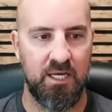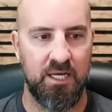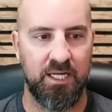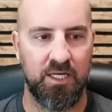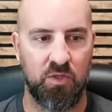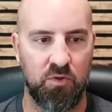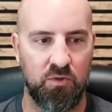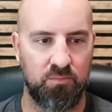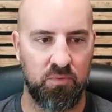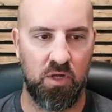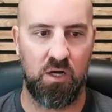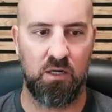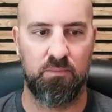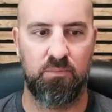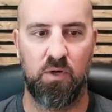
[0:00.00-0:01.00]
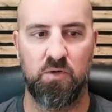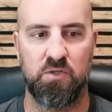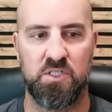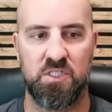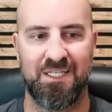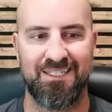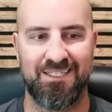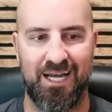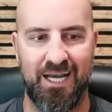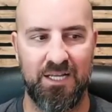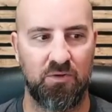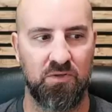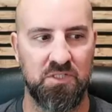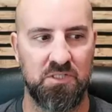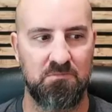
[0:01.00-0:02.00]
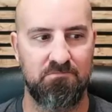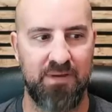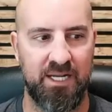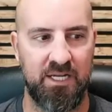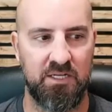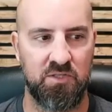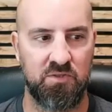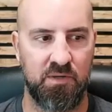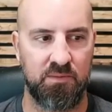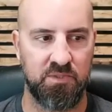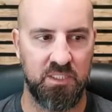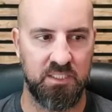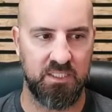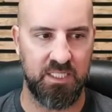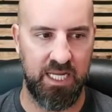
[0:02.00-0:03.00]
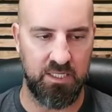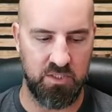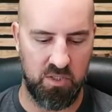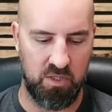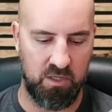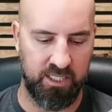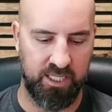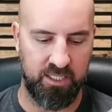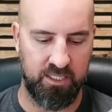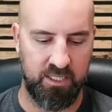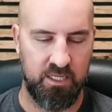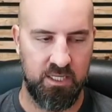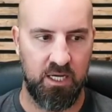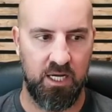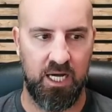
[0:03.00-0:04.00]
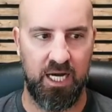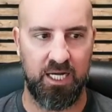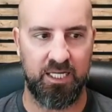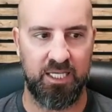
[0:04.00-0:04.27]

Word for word: include blog posts, titles, meta descriptions, and target uh,